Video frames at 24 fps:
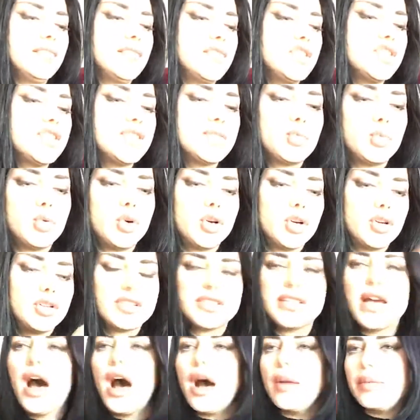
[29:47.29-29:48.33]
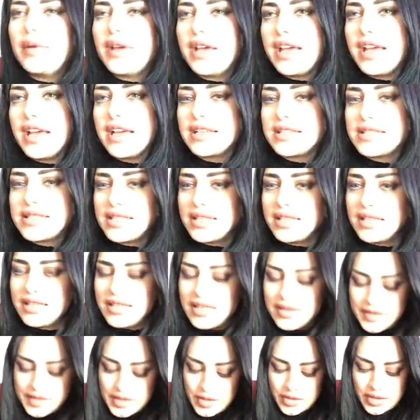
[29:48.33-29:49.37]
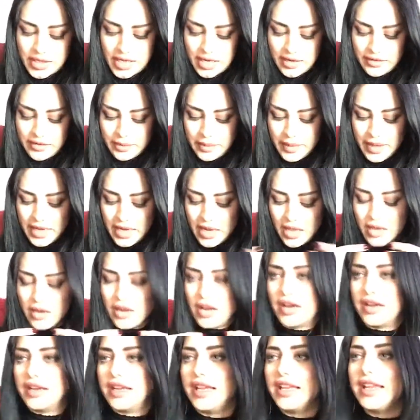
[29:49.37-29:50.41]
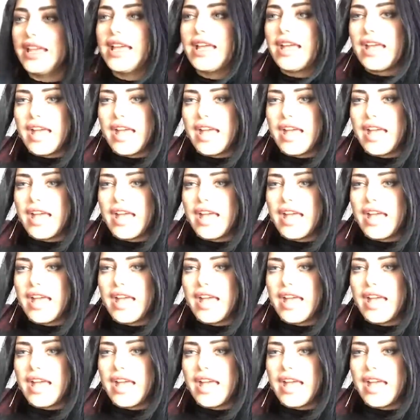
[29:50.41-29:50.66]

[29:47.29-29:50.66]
just world topics and gives her kind of opinion on it.